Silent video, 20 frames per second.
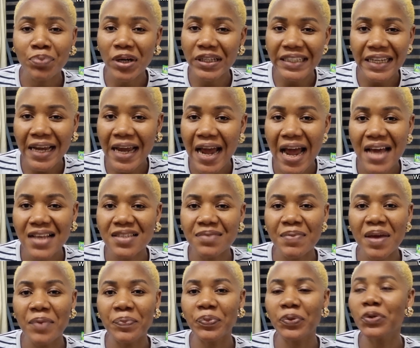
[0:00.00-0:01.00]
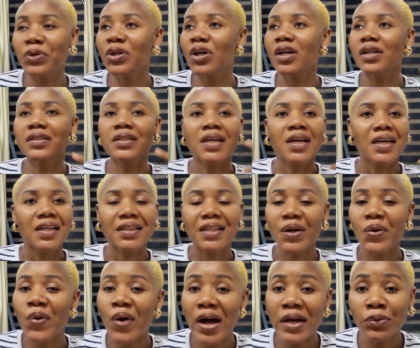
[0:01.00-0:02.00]
body enhancement products,
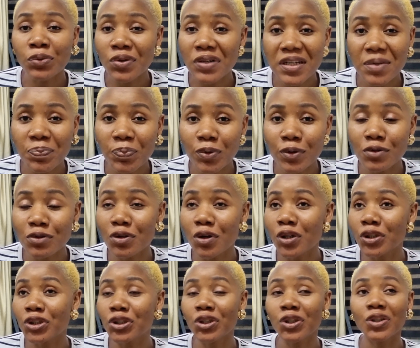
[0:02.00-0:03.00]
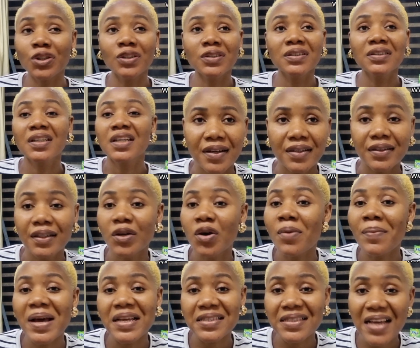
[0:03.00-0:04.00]
they go and do liposuction. They
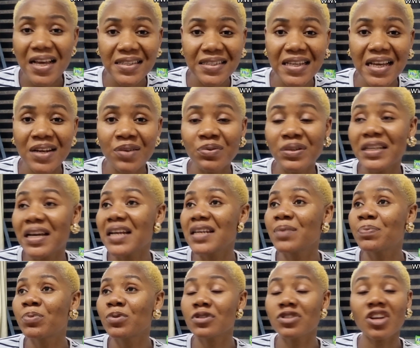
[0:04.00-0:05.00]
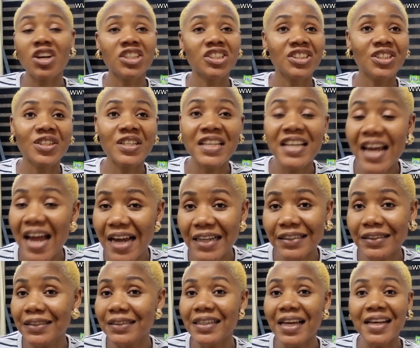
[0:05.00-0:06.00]
come and start selling with their liposuction
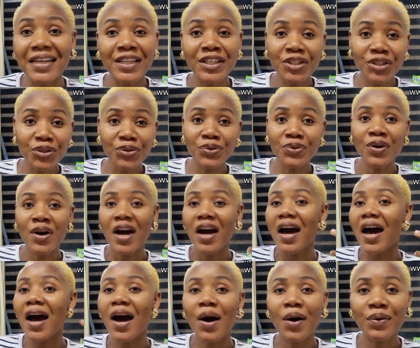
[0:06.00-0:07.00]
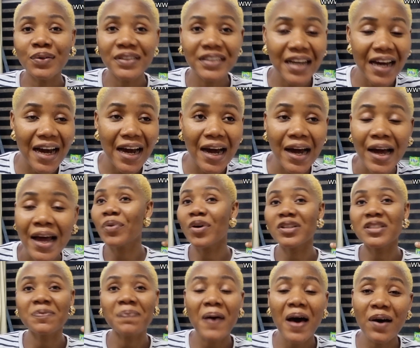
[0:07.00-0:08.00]
yash, telling you how their
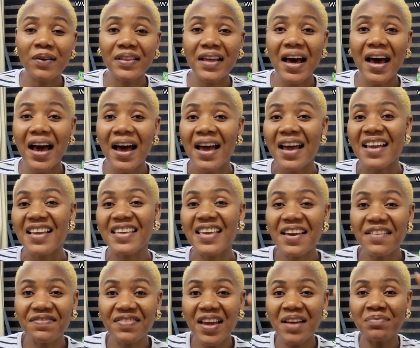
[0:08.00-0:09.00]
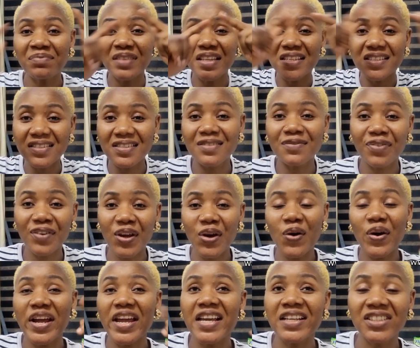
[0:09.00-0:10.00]
butt powder gave them this
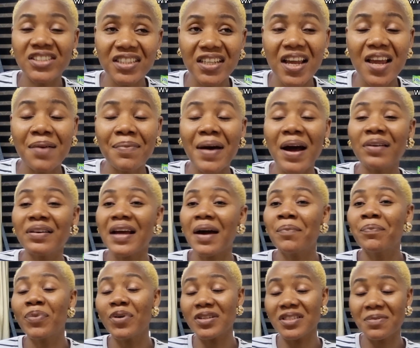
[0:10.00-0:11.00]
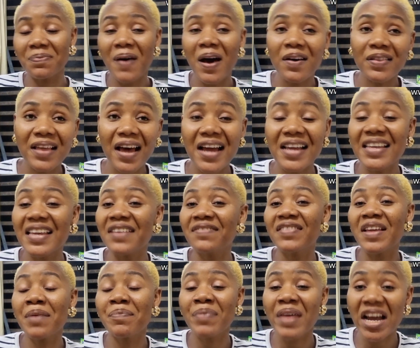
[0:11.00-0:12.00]
figure 8 shape, how their butt powder
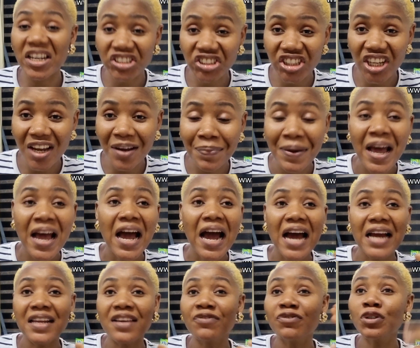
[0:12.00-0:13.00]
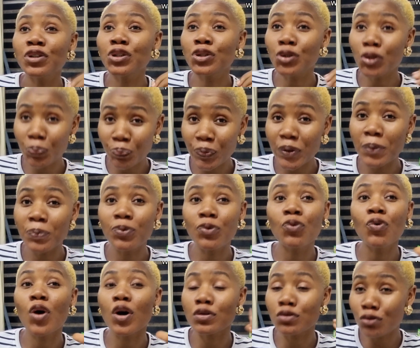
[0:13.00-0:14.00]
gave them that shape. And even you
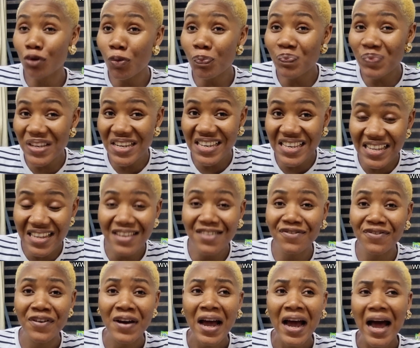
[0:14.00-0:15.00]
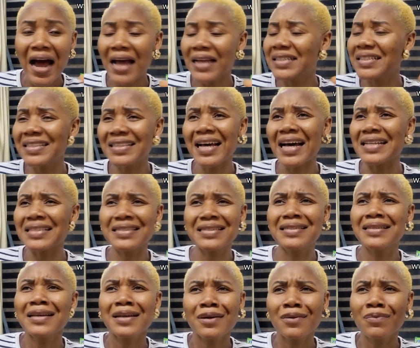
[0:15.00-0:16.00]
people also believe. I see that
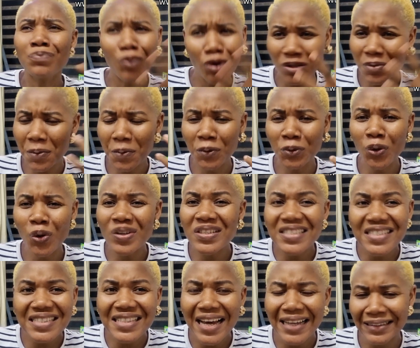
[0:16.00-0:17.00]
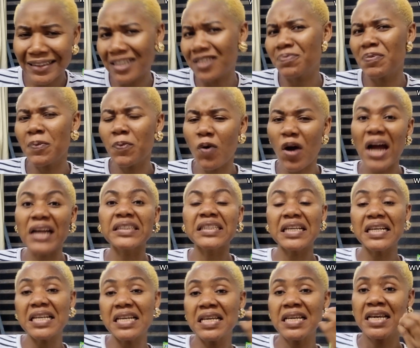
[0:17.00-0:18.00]
most people don't see that these people
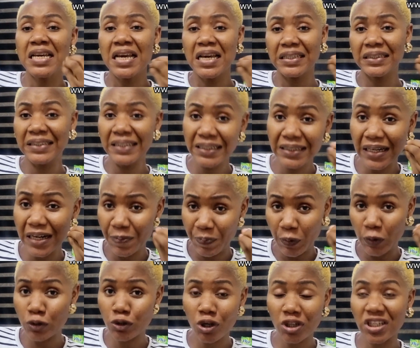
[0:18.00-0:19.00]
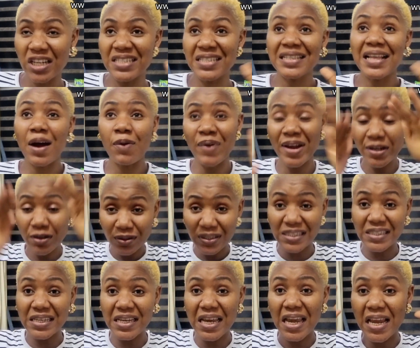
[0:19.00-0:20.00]
actually did liposuction. I see that when you
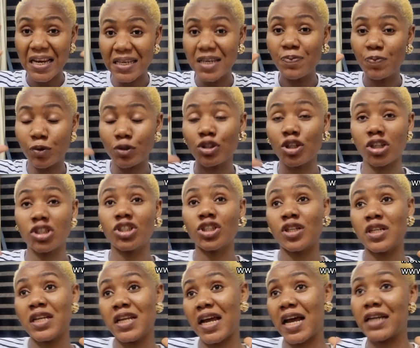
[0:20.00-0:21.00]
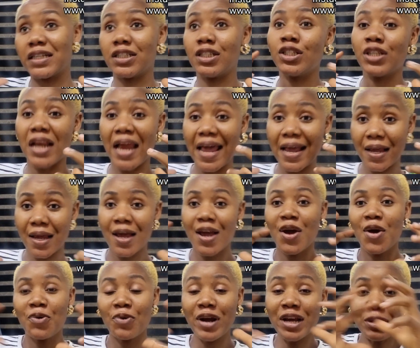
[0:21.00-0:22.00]
see a liposuction yash, like
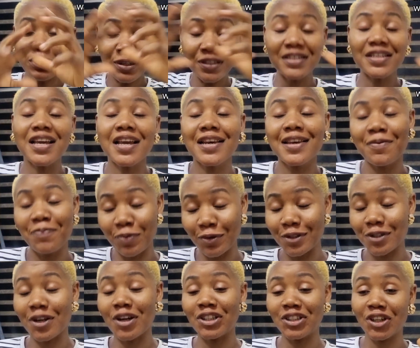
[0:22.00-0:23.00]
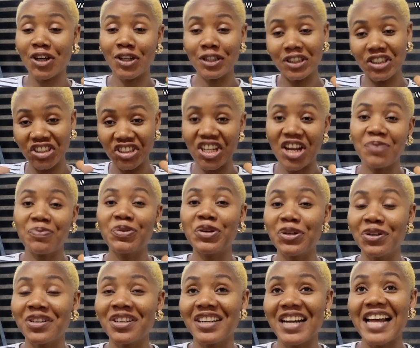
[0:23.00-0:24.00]
when you see a liposuction shape,
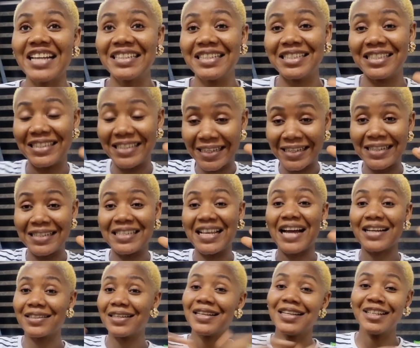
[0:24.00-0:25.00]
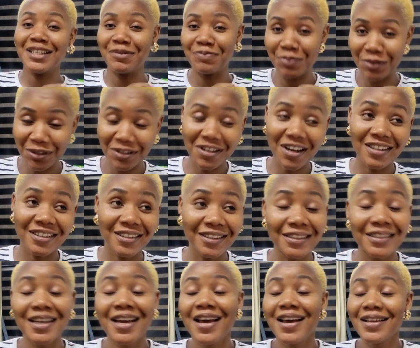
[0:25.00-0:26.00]
you don't know that this thing is actually
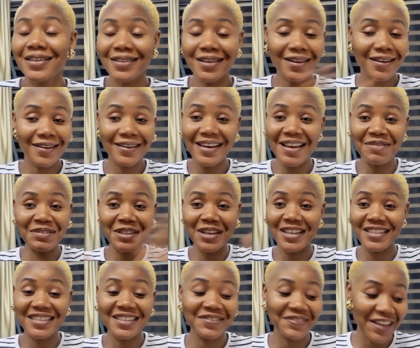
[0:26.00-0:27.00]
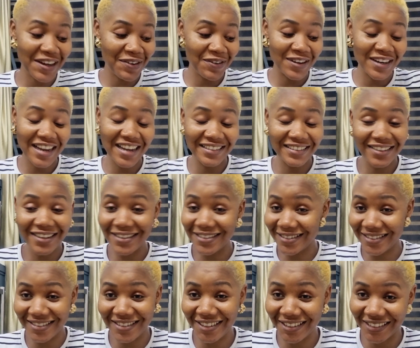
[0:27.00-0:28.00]
liposuction. So let me just leave that one and
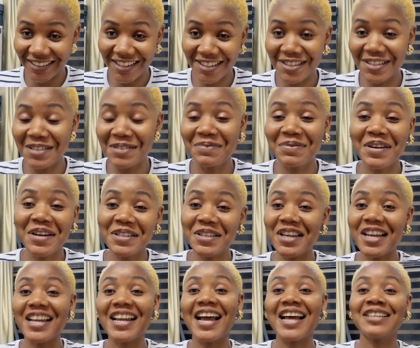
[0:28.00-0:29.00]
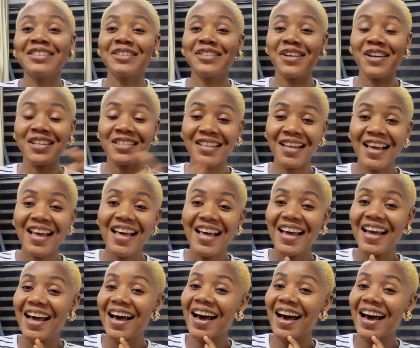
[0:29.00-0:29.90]
just go straight to the point. So you guys should just